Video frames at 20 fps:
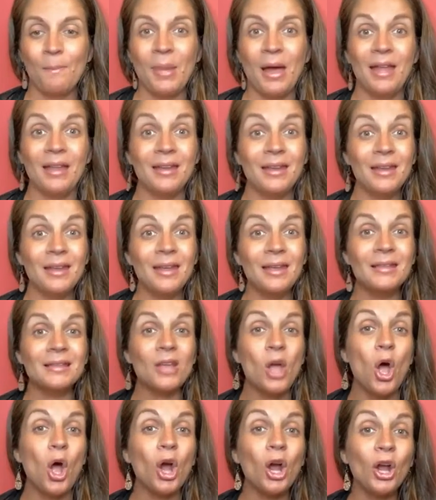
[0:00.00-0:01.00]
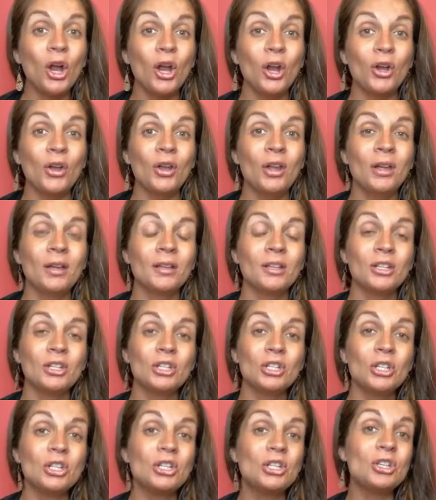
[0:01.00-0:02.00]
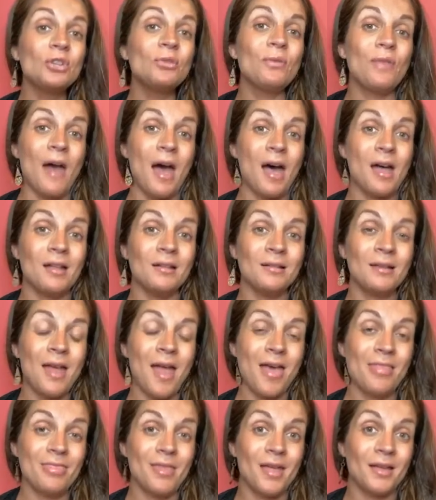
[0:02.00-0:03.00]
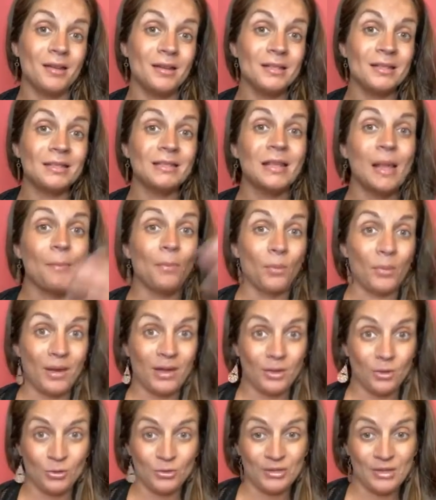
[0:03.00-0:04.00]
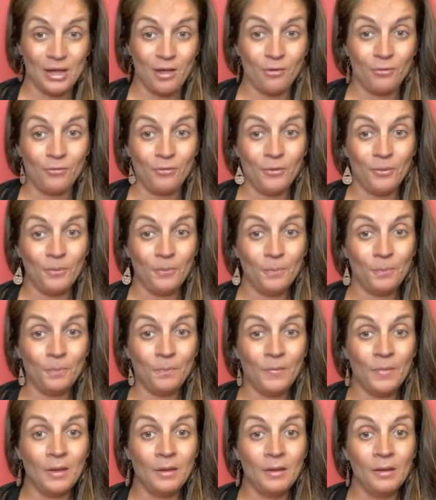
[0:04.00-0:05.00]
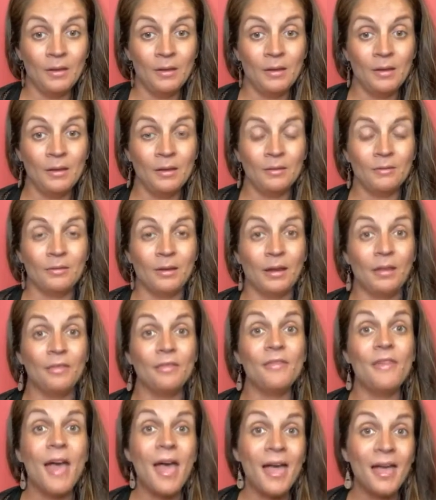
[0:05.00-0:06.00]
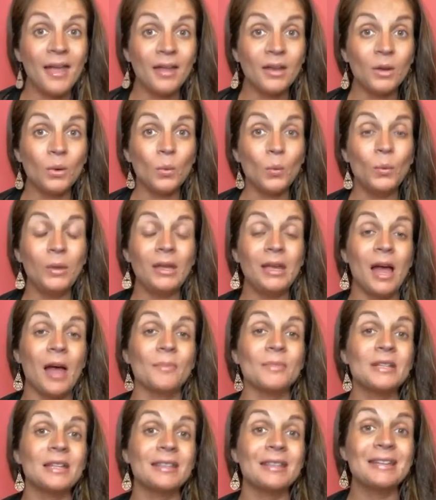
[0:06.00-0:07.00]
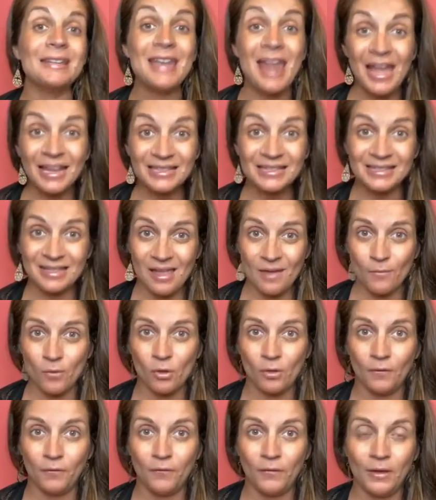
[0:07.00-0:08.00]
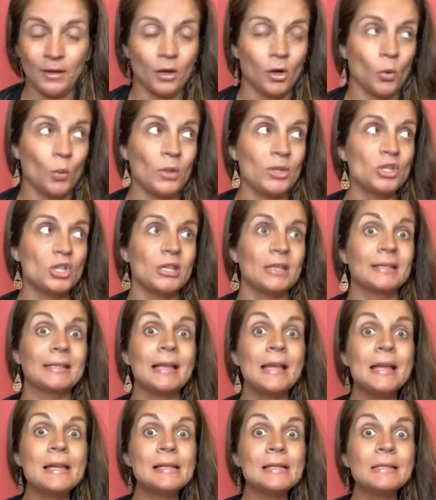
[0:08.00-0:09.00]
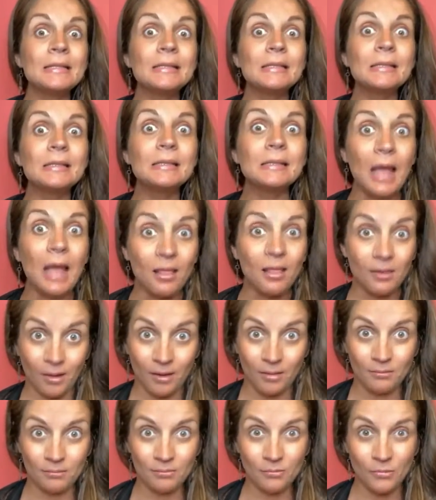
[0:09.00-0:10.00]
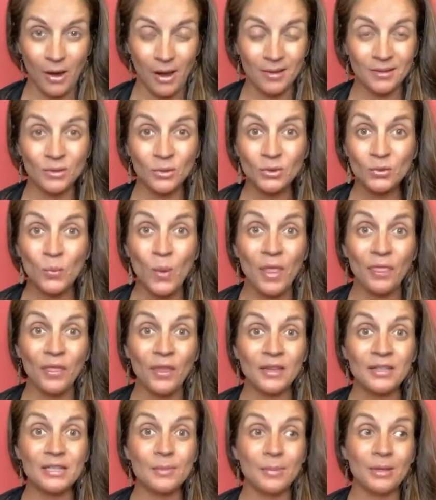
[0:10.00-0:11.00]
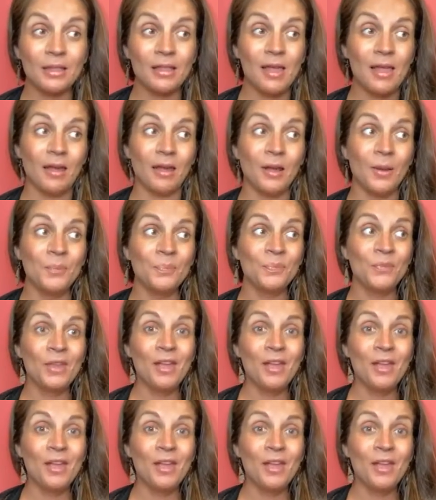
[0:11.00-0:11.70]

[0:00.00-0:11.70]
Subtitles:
But it's hard to do that and then separate yourself, right? Then we come to the next level of fear, which is selling, right? So it's one thing to be like,